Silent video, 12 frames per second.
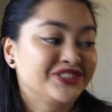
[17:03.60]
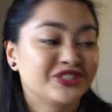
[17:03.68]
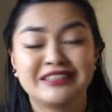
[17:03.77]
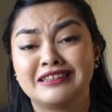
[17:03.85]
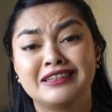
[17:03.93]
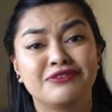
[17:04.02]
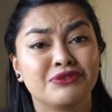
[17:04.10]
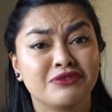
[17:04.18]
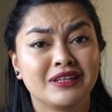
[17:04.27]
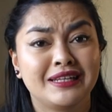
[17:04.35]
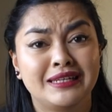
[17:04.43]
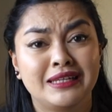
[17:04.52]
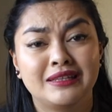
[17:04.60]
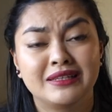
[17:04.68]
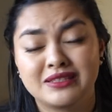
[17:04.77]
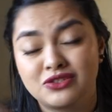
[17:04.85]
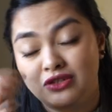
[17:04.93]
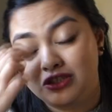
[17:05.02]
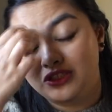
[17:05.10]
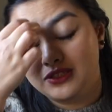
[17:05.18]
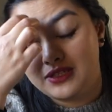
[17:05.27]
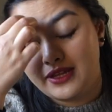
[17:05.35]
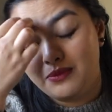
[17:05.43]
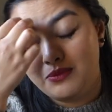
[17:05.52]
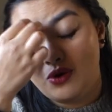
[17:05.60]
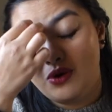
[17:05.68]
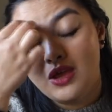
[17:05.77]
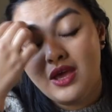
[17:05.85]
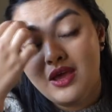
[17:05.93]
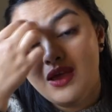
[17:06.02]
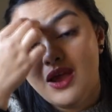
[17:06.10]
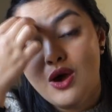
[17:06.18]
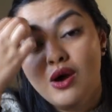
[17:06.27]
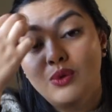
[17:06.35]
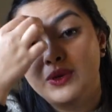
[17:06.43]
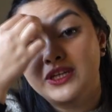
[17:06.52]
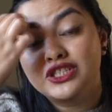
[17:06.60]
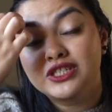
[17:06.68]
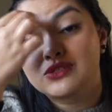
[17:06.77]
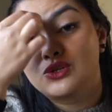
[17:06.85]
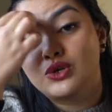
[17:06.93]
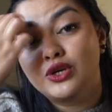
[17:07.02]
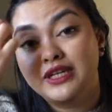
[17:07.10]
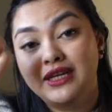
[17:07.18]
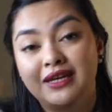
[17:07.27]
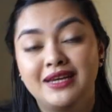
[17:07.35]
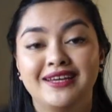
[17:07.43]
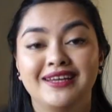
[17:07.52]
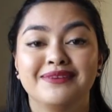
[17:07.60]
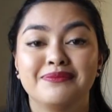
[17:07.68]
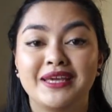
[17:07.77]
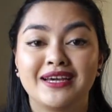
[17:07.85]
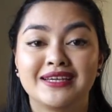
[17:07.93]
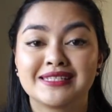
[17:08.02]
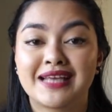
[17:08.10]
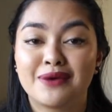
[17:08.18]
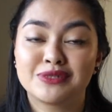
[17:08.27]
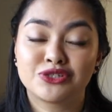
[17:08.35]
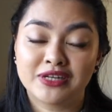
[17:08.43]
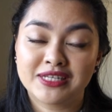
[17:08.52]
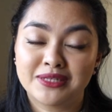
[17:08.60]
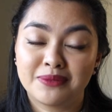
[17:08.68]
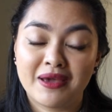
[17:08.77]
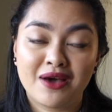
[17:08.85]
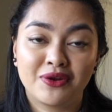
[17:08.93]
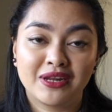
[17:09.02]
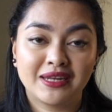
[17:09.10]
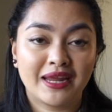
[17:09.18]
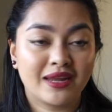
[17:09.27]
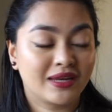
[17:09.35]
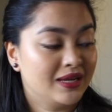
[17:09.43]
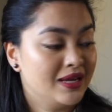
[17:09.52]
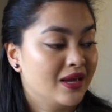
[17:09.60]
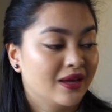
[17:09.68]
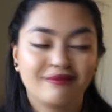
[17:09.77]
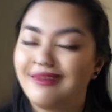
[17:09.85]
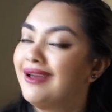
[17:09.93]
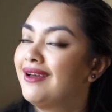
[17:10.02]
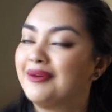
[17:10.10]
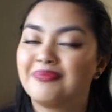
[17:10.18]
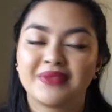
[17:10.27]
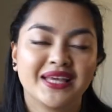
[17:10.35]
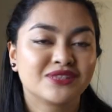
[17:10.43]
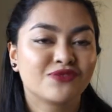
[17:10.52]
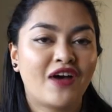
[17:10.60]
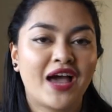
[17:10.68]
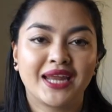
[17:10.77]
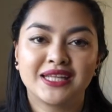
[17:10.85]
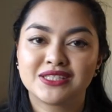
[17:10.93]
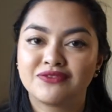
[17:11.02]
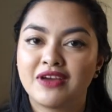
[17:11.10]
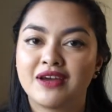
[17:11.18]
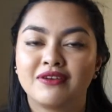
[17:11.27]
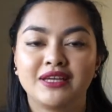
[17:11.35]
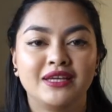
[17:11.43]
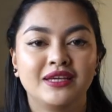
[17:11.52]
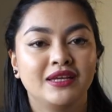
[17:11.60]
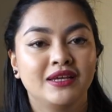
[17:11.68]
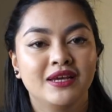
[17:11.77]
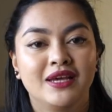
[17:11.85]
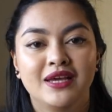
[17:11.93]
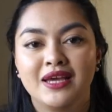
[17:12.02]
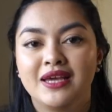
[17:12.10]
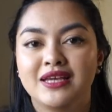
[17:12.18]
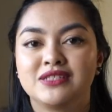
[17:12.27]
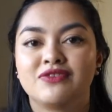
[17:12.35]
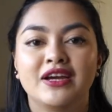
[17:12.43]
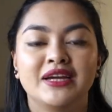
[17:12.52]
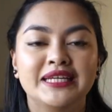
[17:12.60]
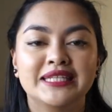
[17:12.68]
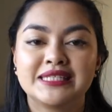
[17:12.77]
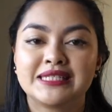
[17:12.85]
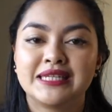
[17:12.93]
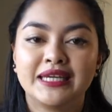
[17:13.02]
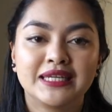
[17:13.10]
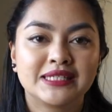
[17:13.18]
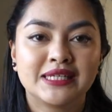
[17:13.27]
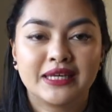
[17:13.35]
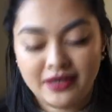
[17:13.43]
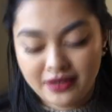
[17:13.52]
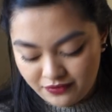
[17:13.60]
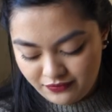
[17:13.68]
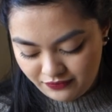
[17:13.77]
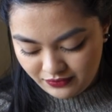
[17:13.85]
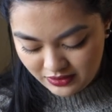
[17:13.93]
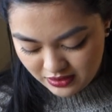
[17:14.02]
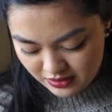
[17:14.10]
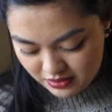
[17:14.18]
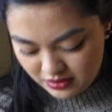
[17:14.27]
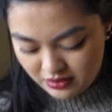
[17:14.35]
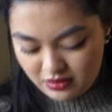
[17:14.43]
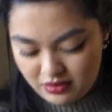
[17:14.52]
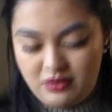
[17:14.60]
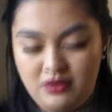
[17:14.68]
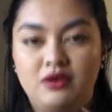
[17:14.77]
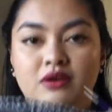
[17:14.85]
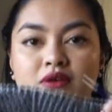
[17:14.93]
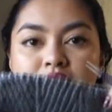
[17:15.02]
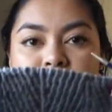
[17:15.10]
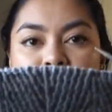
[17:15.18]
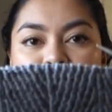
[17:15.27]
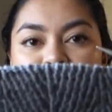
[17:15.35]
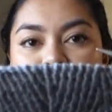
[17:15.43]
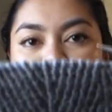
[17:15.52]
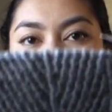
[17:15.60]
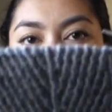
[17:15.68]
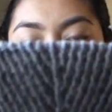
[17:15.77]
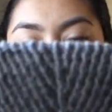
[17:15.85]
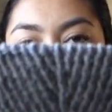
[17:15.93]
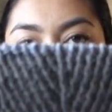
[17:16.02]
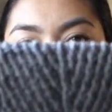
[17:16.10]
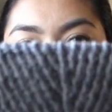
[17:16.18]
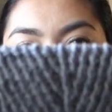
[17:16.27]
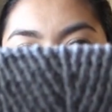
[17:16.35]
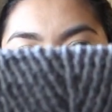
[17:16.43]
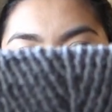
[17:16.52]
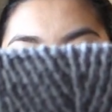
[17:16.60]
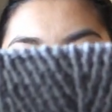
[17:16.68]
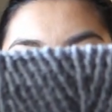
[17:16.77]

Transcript: actually didn't even really need the instructions anymore, which is good because I was stressed about it, and it's fine. It's very instinctive. The center panel is a